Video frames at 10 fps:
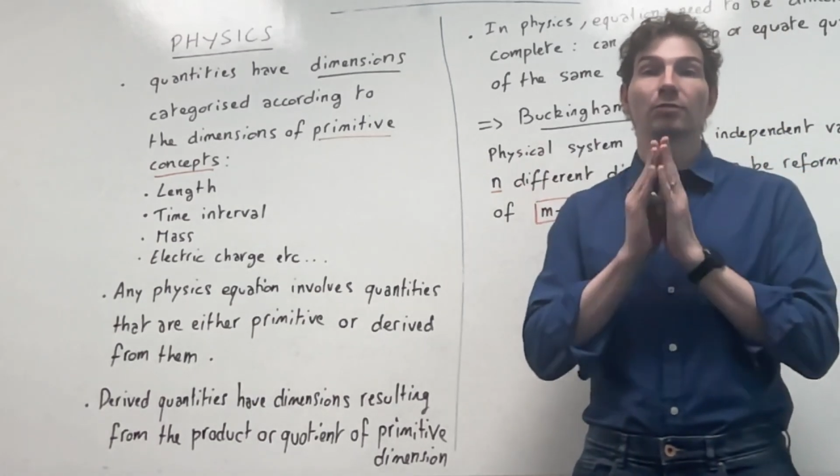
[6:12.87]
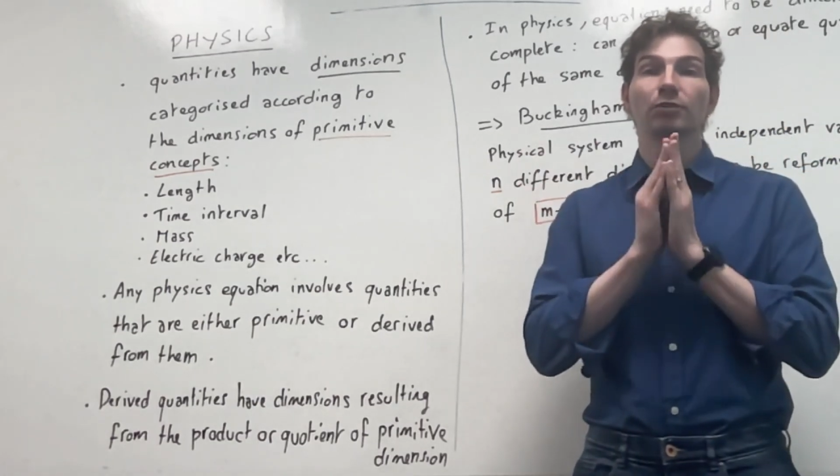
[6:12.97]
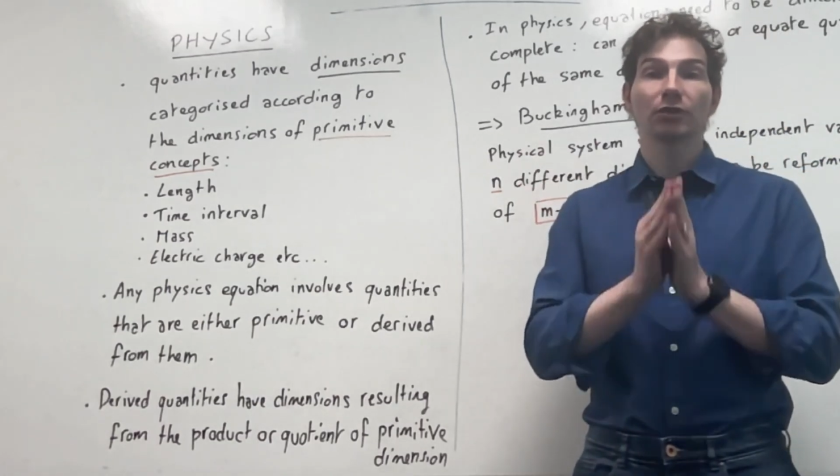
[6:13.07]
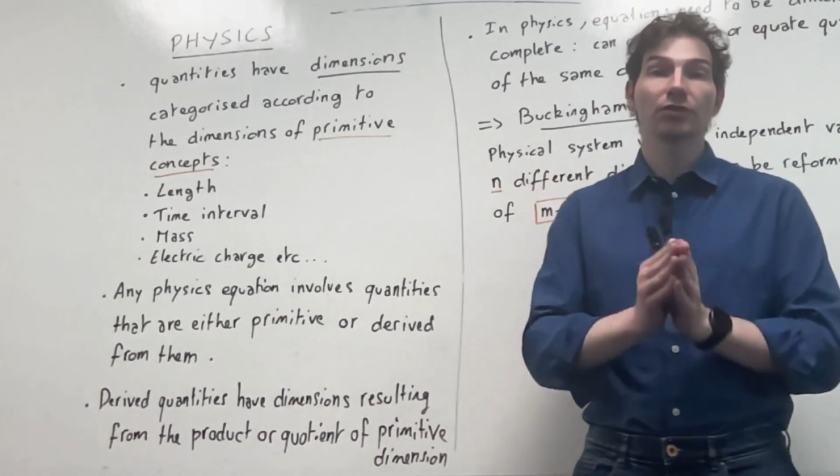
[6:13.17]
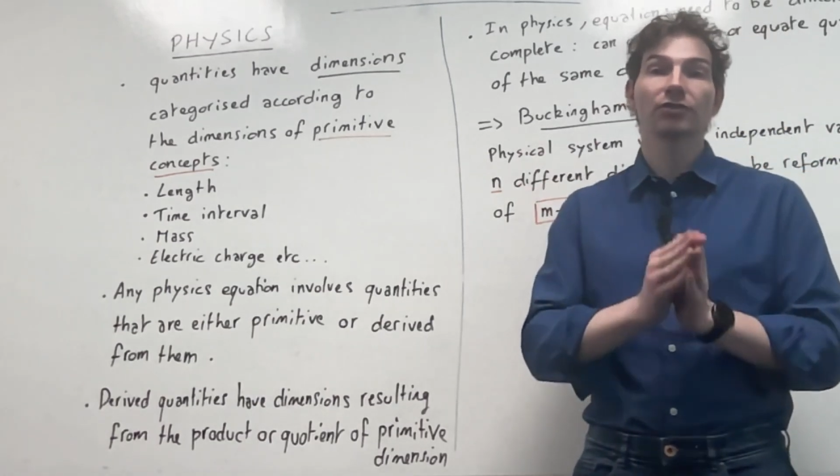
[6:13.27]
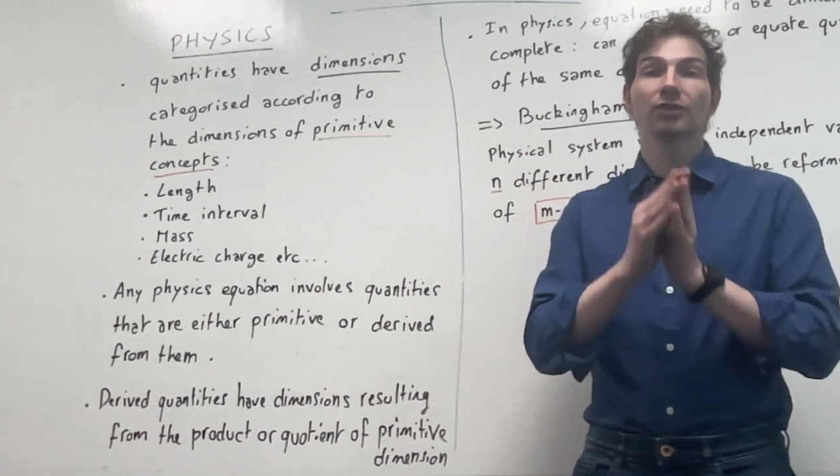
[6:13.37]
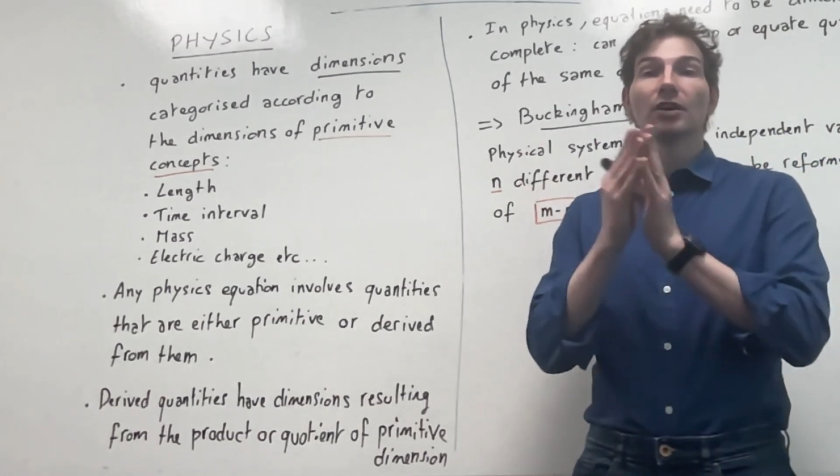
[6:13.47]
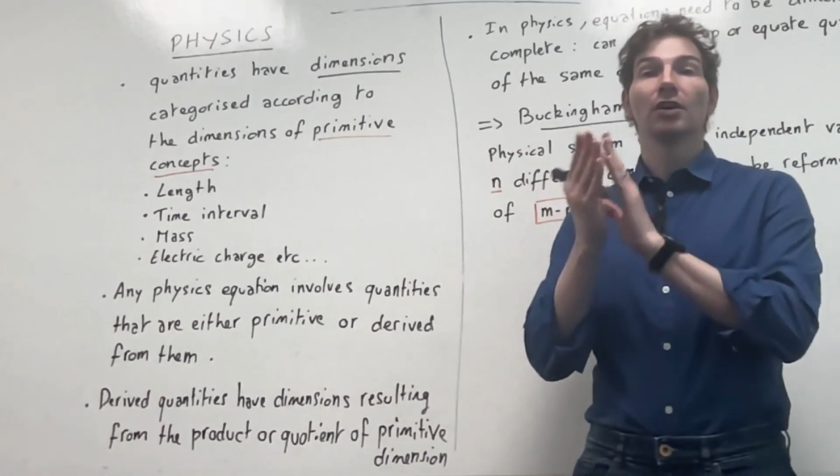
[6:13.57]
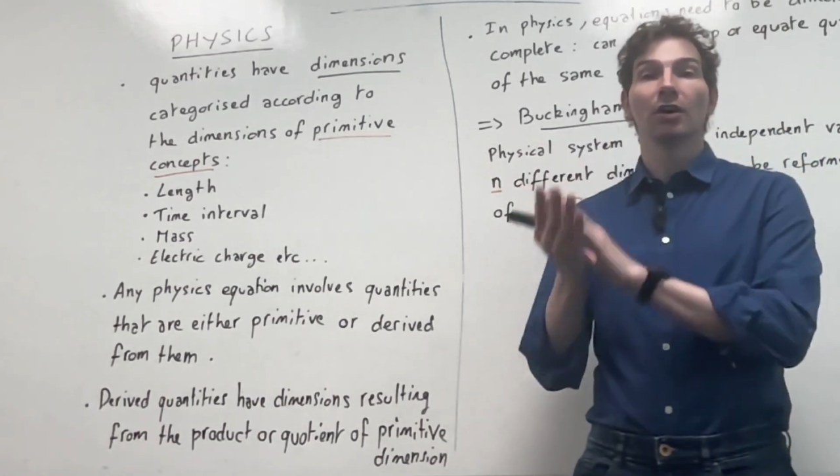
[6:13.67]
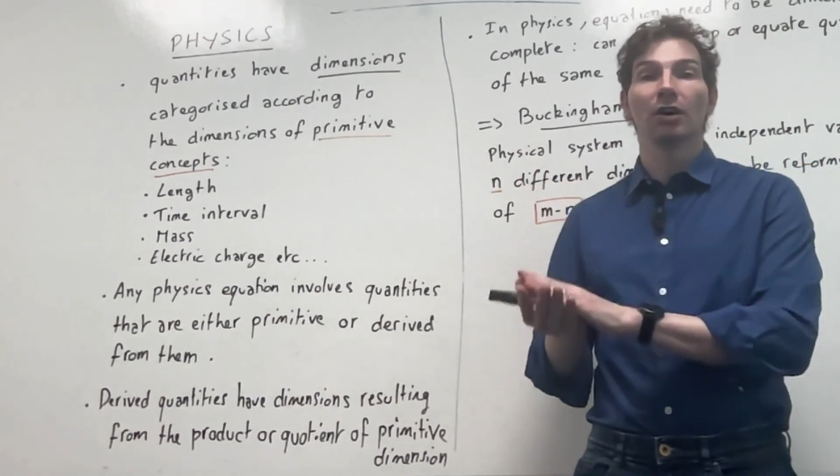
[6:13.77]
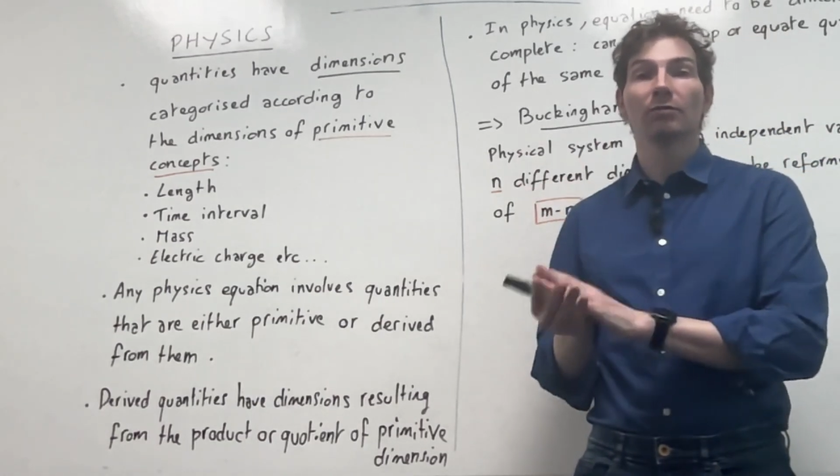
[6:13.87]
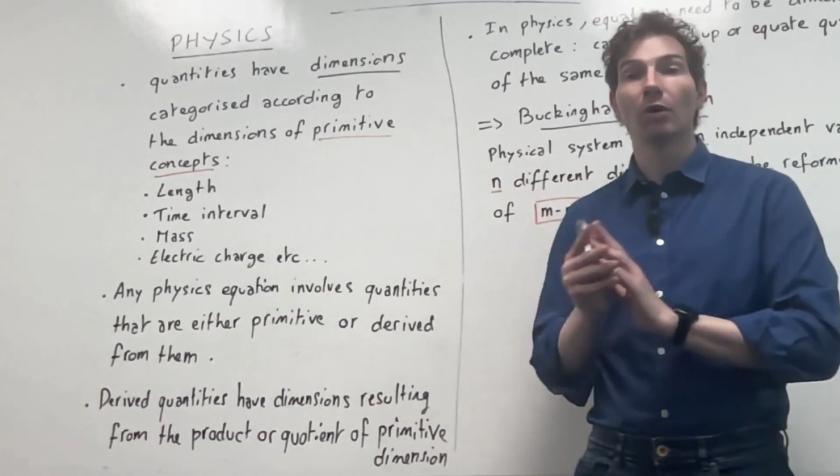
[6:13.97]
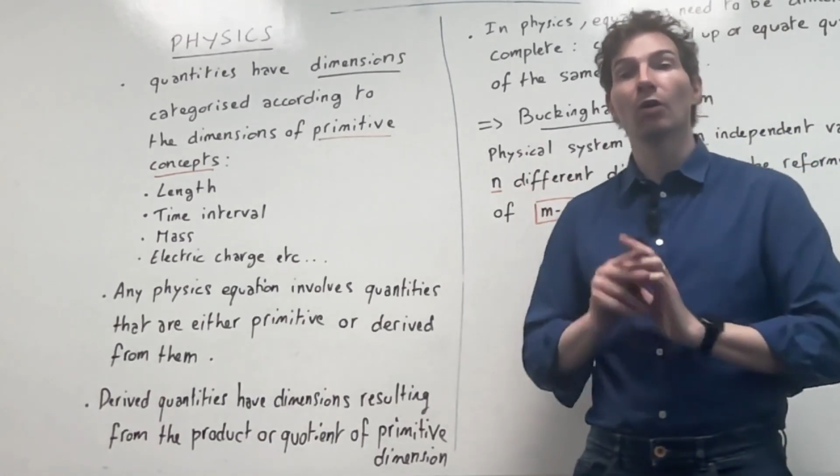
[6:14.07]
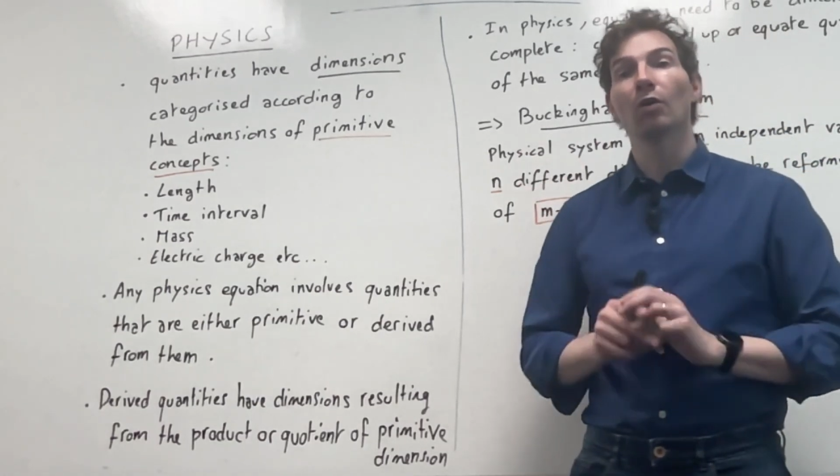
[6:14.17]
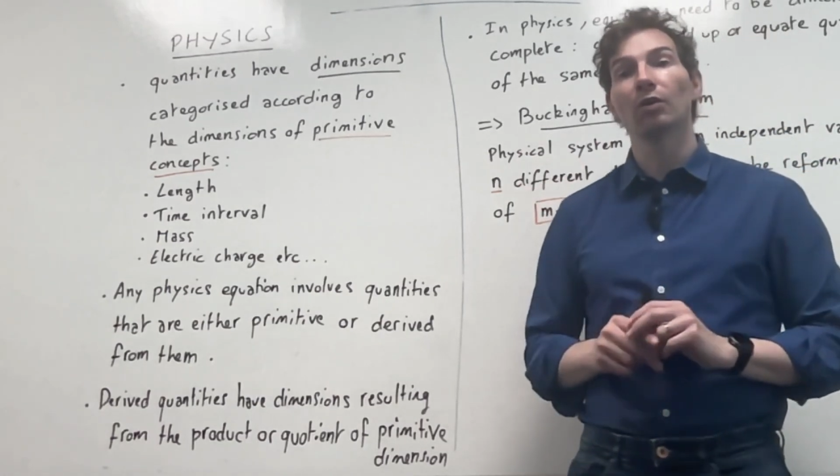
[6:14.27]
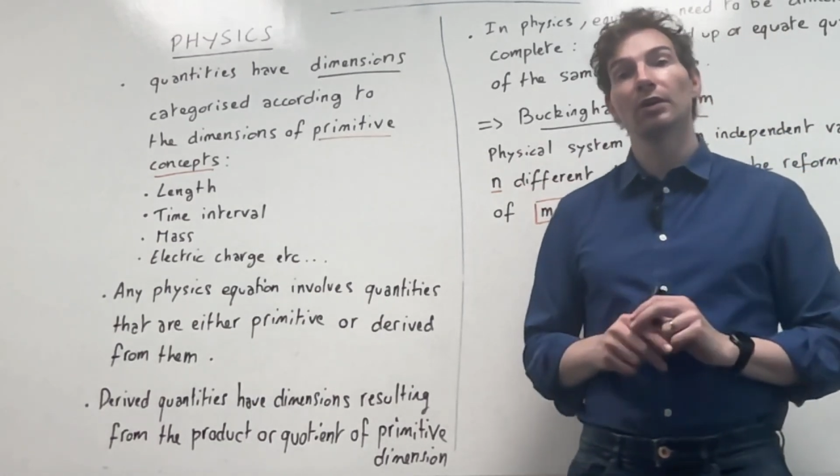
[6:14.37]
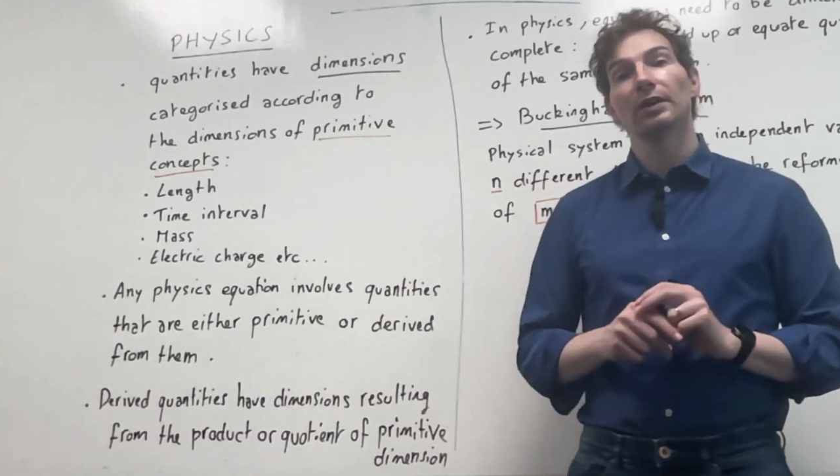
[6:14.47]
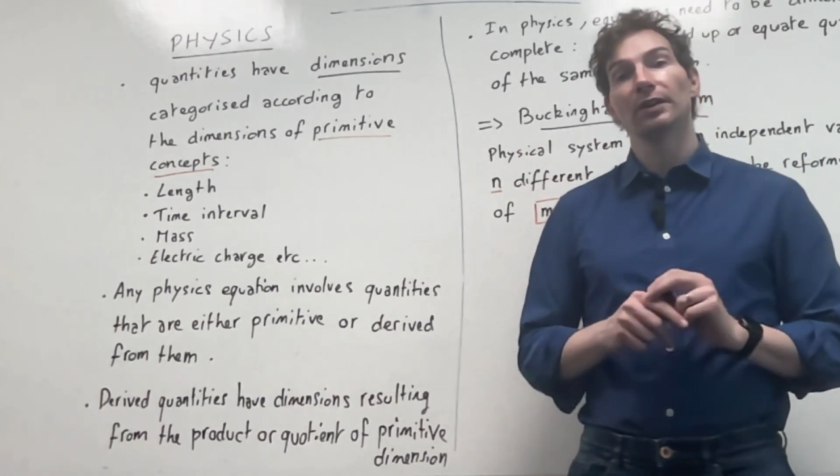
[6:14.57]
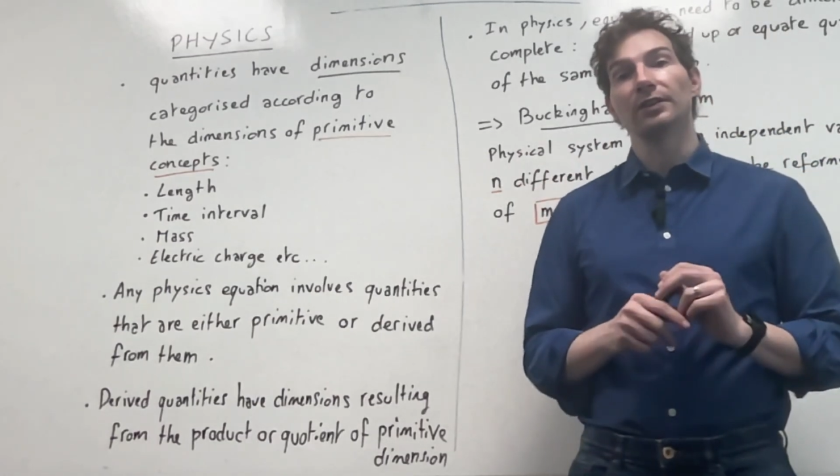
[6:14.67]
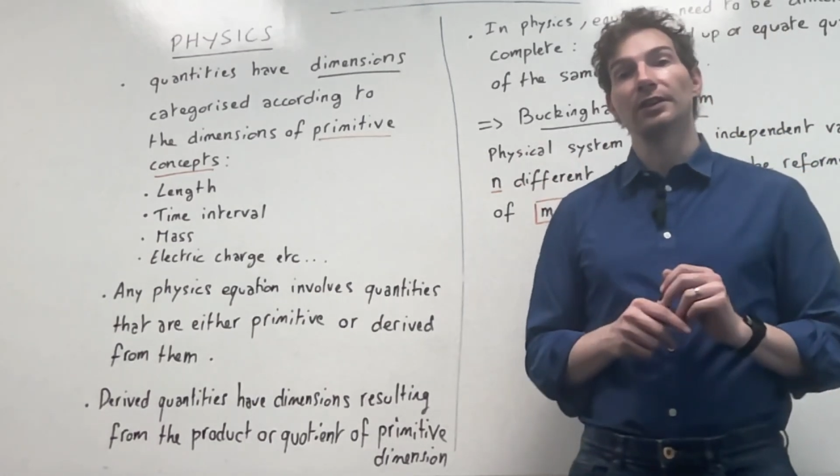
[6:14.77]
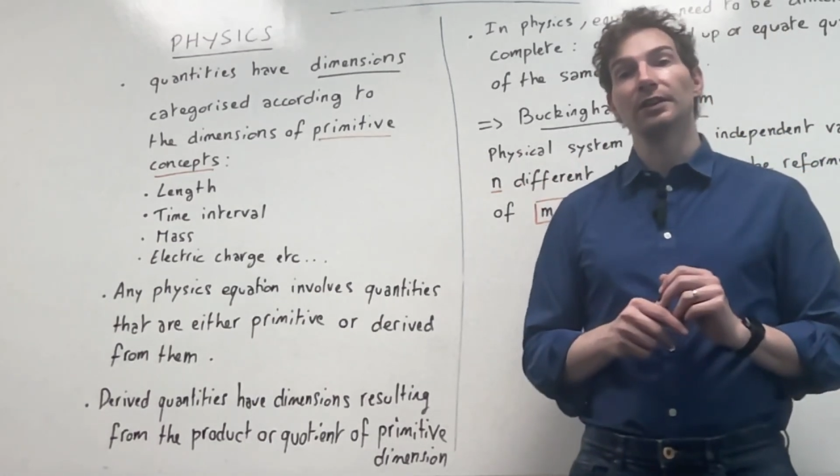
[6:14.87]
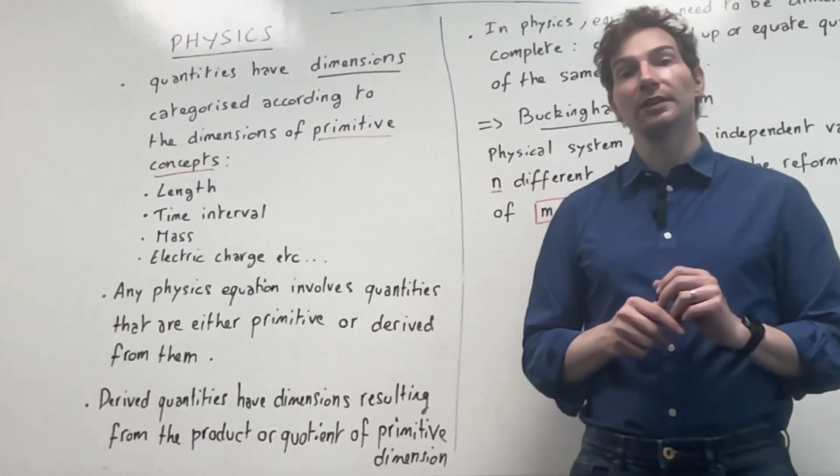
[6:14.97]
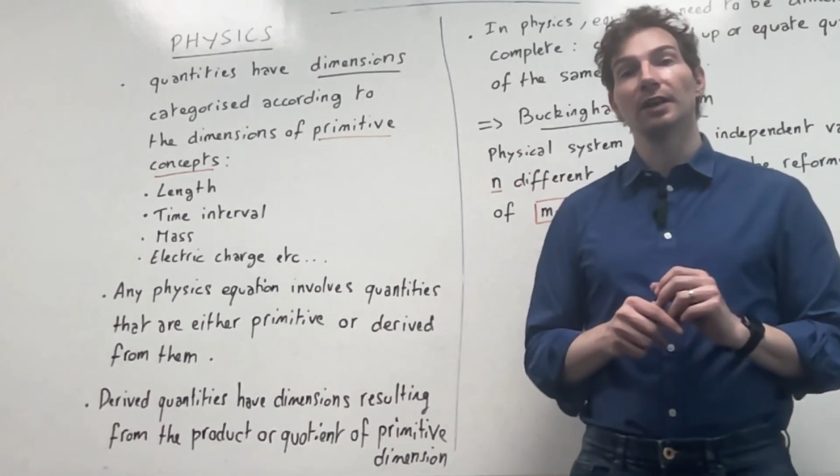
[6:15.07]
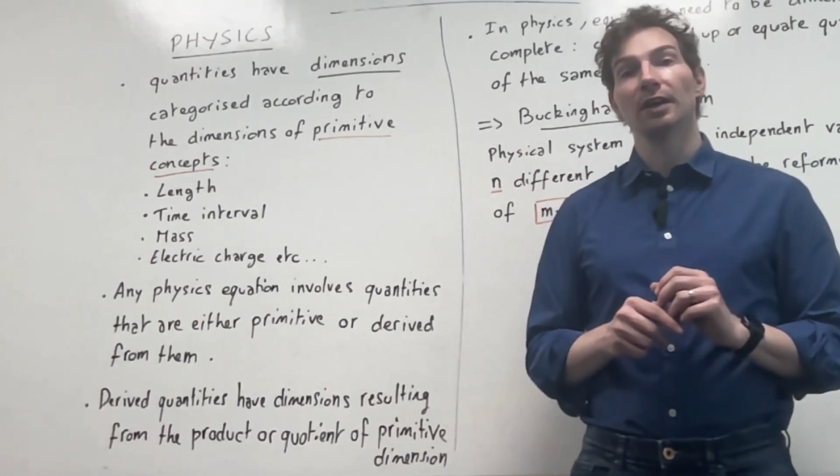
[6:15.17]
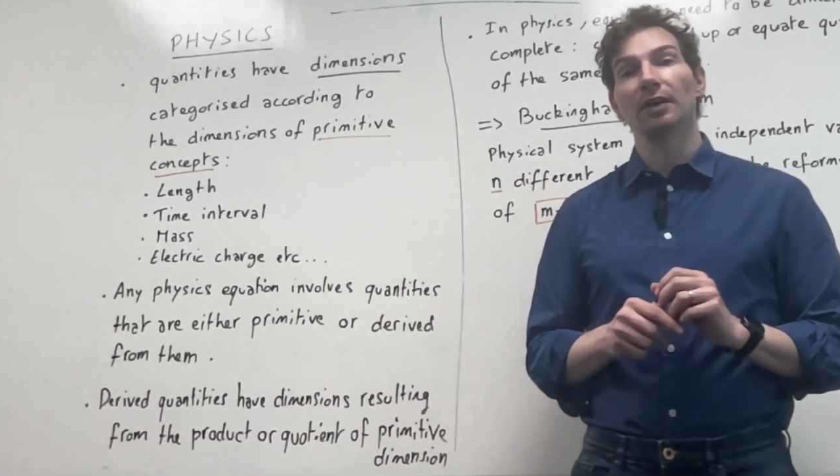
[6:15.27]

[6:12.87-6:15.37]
product or the